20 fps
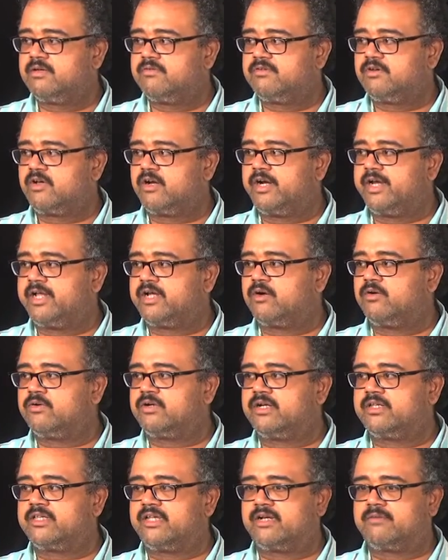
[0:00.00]
We already
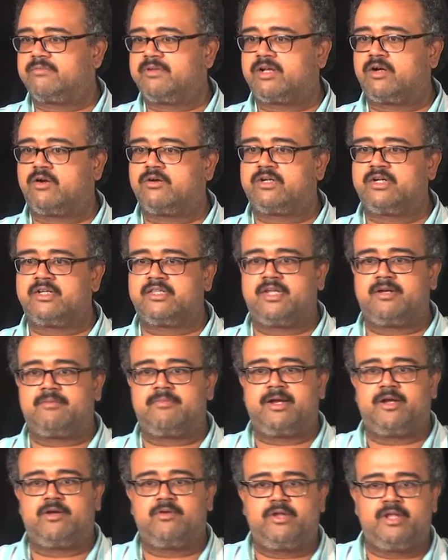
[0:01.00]
counted that, we counted that
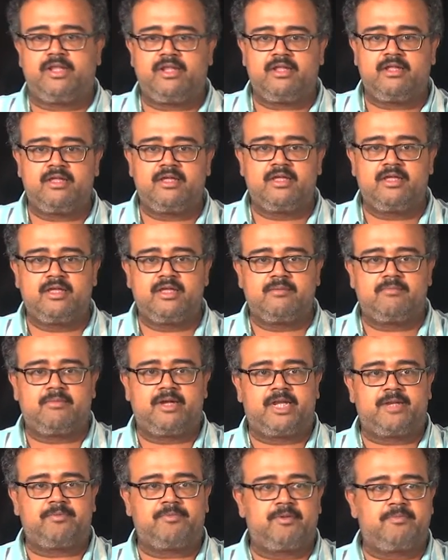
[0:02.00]
by doing
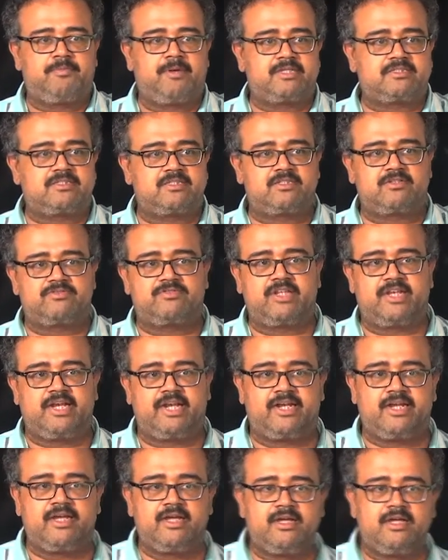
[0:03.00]
multiple passes of the
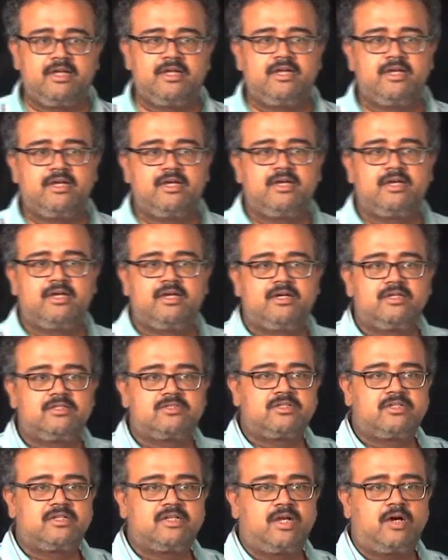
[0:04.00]
data.
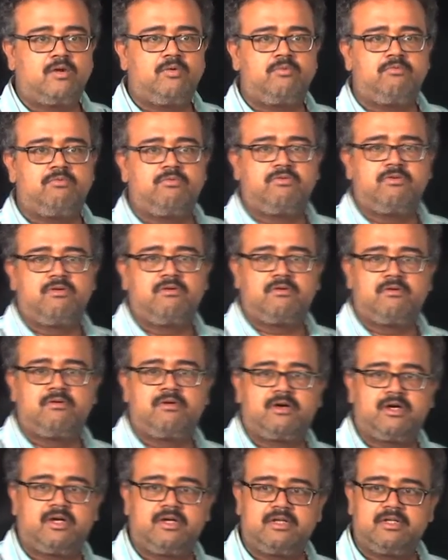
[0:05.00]
So now
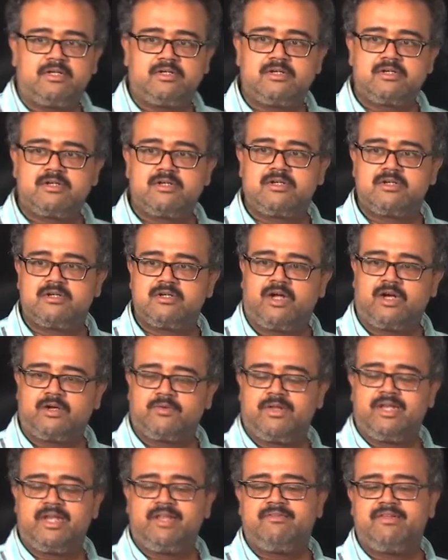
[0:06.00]
not
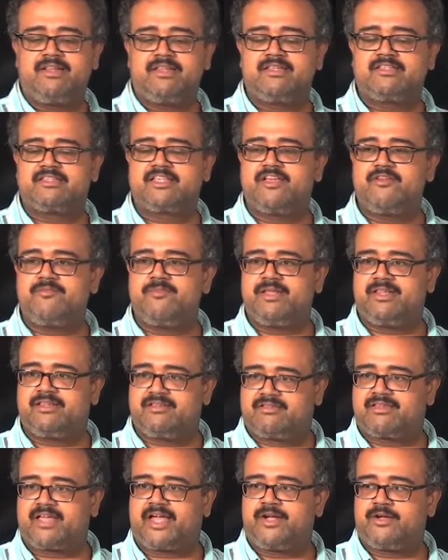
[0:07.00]
only will this give me
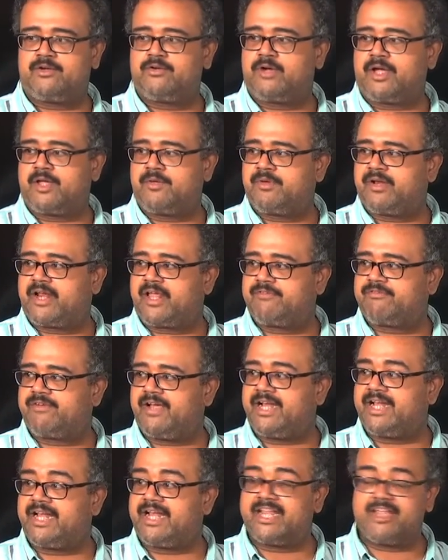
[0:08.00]
this I2, I1,
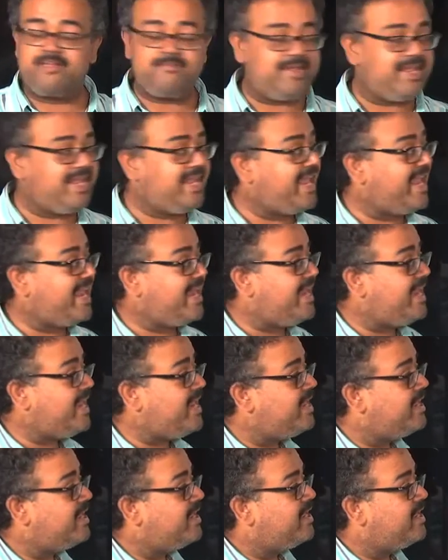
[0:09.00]
I5, it will give me any